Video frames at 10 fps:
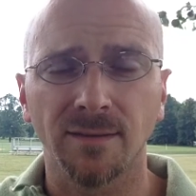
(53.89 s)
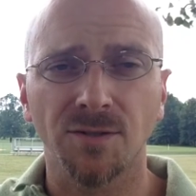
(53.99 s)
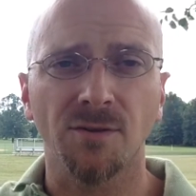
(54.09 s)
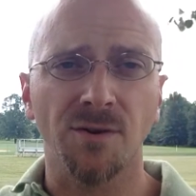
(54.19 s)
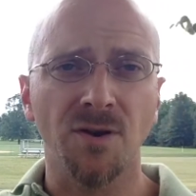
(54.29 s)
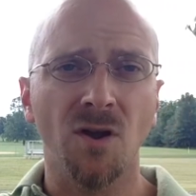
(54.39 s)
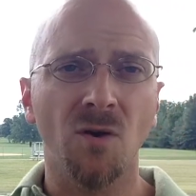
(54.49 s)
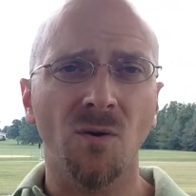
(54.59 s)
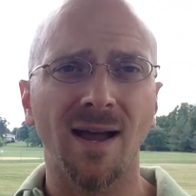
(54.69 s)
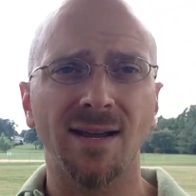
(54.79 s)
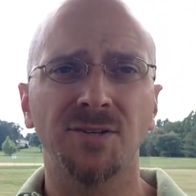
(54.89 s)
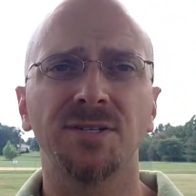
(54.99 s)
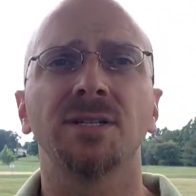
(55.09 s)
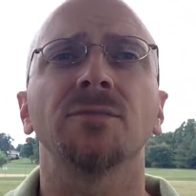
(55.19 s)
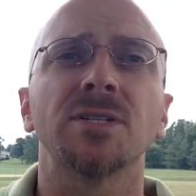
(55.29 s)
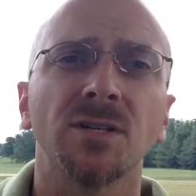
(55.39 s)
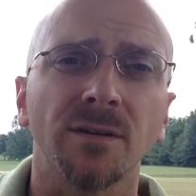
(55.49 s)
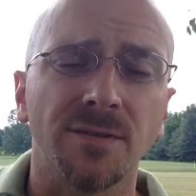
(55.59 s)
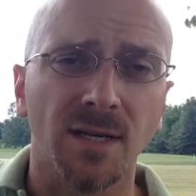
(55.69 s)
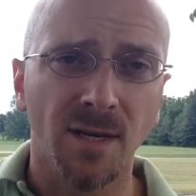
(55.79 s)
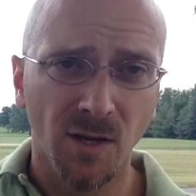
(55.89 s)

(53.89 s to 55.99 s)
so there are no hydrogen reserves,